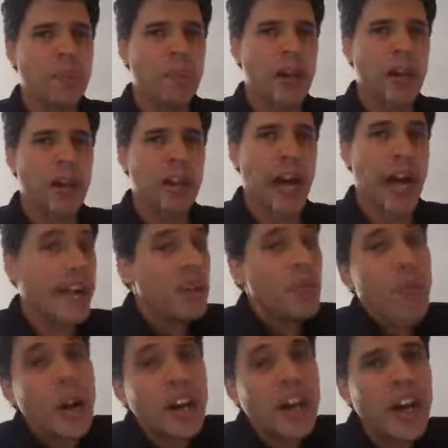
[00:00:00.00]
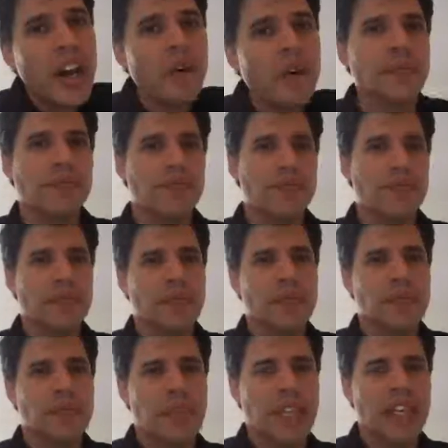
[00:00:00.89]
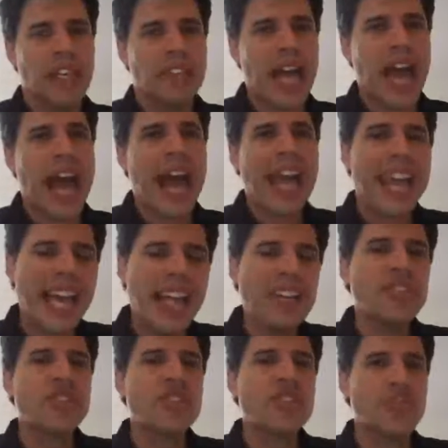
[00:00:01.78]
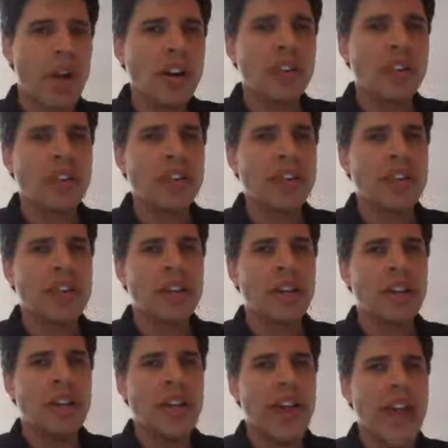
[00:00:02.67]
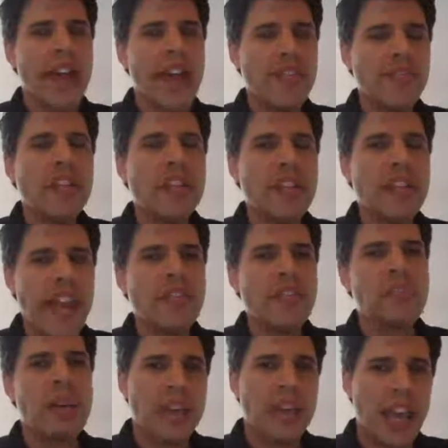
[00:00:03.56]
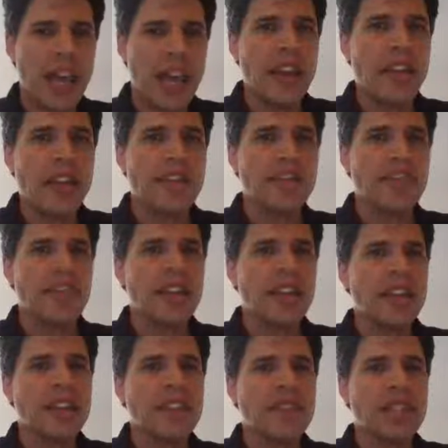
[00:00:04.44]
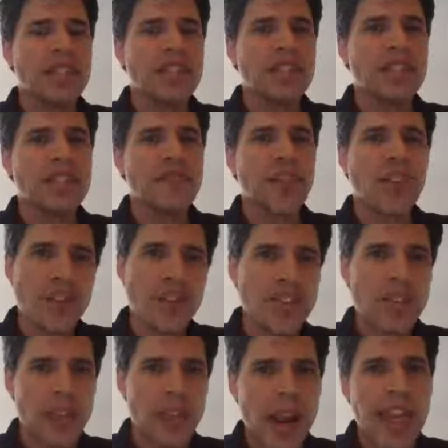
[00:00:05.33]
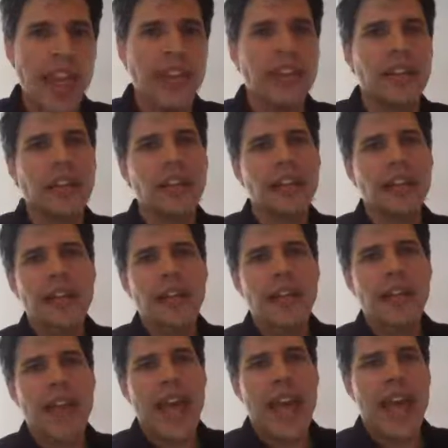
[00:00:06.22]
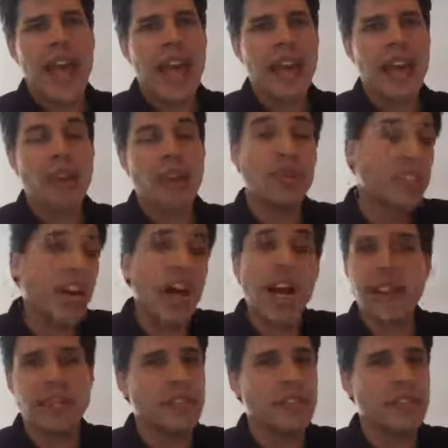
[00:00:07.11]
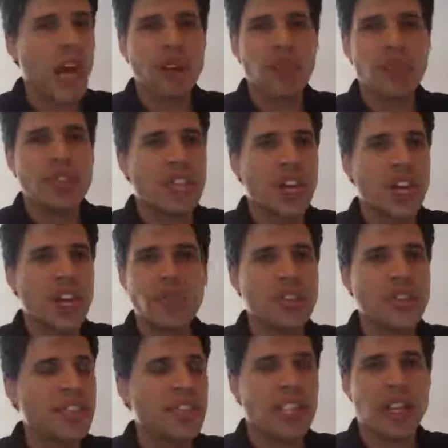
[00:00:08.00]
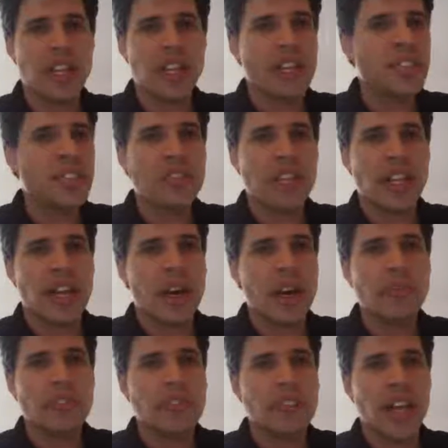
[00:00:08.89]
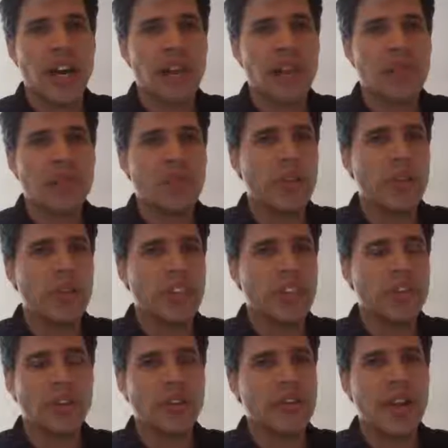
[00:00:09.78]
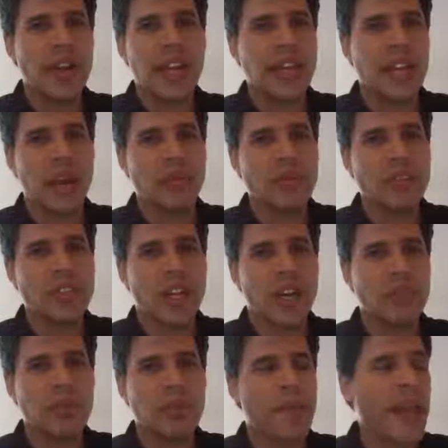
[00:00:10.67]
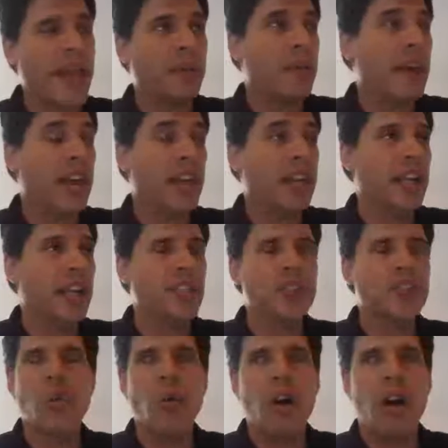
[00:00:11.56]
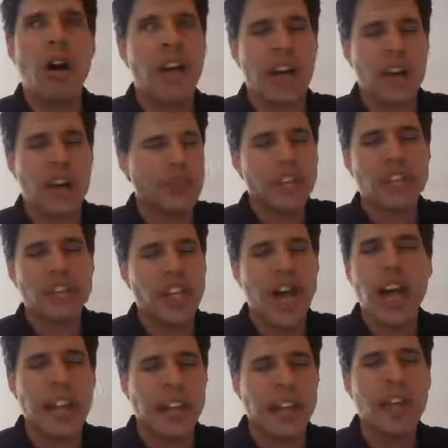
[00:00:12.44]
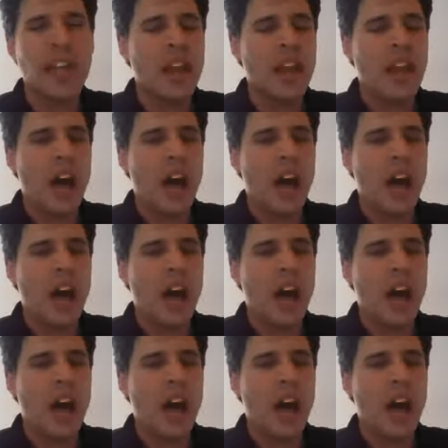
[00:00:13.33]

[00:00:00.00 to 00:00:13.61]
But I didn't want to go because I had struggled every day of my life since the first grade. And I was done. I was done with the tears, and I was done with the tutoring, and I was done with banging my head against a wall. I was just done.